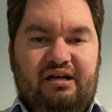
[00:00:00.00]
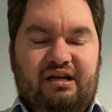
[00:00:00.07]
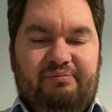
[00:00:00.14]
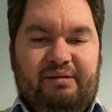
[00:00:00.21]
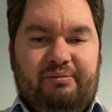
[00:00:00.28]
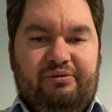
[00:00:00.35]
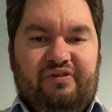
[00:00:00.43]

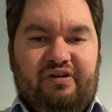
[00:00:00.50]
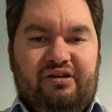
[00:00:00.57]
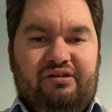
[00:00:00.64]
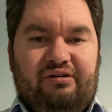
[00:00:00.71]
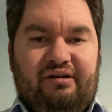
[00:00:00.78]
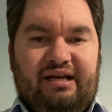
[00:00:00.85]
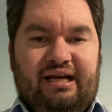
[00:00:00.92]
people's votes
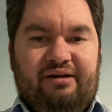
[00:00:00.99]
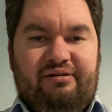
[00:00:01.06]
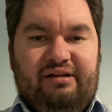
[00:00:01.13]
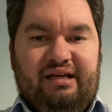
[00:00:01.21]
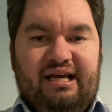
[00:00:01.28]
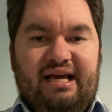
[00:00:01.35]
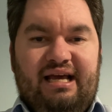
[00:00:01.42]
not
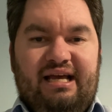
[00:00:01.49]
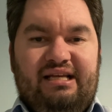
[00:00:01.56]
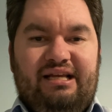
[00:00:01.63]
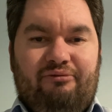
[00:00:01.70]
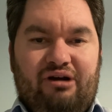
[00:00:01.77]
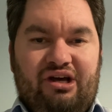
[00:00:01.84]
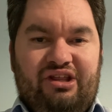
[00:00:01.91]
counting, is
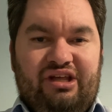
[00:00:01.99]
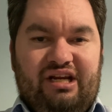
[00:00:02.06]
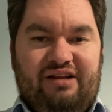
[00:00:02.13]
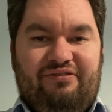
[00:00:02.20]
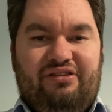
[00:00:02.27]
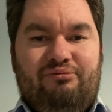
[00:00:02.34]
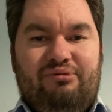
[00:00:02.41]
it worth it
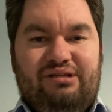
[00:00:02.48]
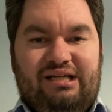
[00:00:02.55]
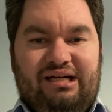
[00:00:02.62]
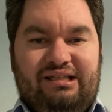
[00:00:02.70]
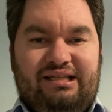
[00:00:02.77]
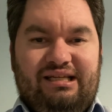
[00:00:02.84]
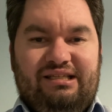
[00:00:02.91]
if the
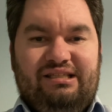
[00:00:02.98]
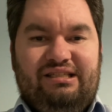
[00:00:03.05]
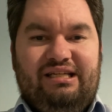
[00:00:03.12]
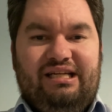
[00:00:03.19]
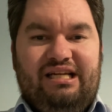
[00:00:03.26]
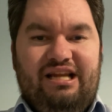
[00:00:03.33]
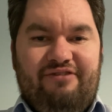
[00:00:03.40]
result is a
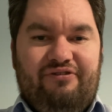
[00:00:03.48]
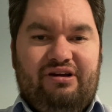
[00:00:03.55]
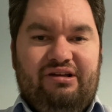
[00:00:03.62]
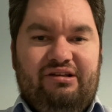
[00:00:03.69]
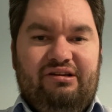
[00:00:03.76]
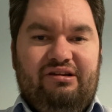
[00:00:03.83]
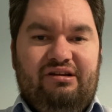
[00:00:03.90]

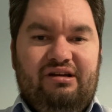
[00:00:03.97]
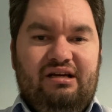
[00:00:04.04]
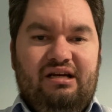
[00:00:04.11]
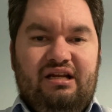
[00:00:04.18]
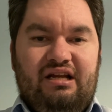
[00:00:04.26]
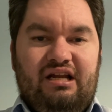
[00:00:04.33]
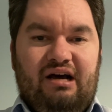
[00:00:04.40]
significant
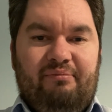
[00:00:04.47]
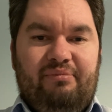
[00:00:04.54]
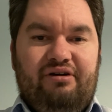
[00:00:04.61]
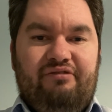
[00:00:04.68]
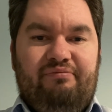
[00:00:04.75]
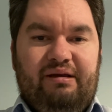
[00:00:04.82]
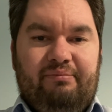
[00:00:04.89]
number
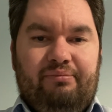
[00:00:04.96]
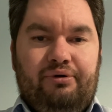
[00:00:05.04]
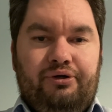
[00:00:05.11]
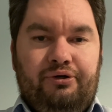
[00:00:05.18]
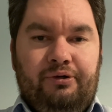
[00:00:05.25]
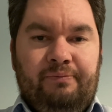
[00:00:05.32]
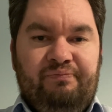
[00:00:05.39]
of people
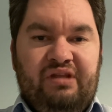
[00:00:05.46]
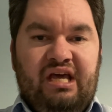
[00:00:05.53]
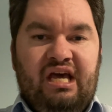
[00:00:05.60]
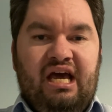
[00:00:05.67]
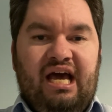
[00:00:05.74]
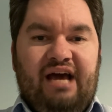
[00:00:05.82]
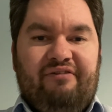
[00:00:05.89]
who
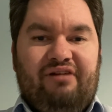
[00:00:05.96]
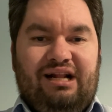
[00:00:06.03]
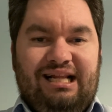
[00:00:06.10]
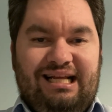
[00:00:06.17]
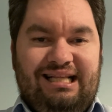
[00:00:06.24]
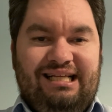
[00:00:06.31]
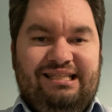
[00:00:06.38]
have
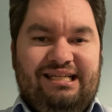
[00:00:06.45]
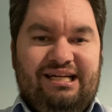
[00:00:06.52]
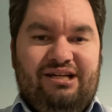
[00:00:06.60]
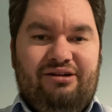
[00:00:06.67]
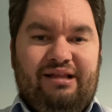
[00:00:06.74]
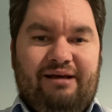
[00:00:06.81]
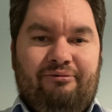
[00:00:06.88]
clearly said
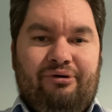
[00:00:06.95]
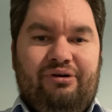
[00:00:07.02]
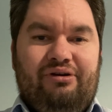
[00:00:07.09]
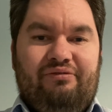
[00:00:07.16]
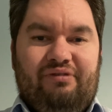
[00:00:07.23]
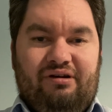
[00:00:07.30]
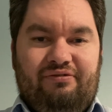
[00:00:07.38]
who they want
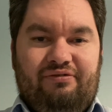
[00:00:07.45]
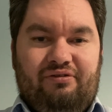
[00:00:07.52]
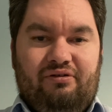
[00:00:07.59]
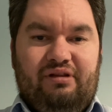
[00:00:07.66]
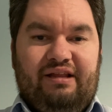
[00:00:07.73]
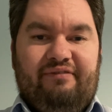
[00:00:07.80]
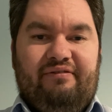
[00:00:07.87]
to vote
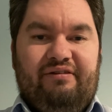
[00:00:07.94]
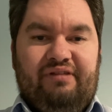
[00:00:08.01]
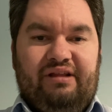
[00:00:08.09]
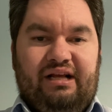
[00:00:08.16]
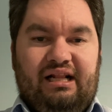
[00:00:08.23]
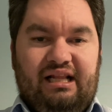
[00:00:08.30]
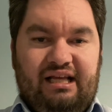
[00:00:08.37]
for, they've given
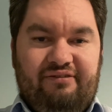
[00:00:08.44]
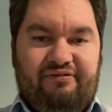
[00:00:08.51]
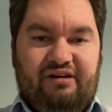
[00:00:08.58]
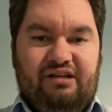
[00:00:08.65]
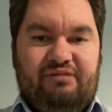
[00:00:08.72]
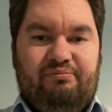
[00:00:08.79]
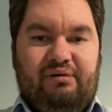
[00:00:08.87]
a clear
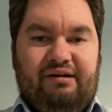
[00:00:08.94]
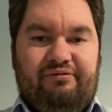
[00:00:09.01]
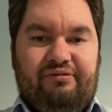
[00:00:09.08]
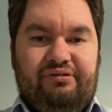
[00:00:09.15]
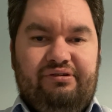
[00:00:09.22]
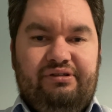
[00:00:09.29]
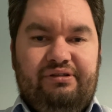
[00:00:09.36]
first
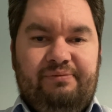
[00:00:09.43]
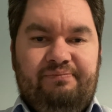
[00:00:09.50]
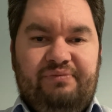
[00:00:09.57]
preference?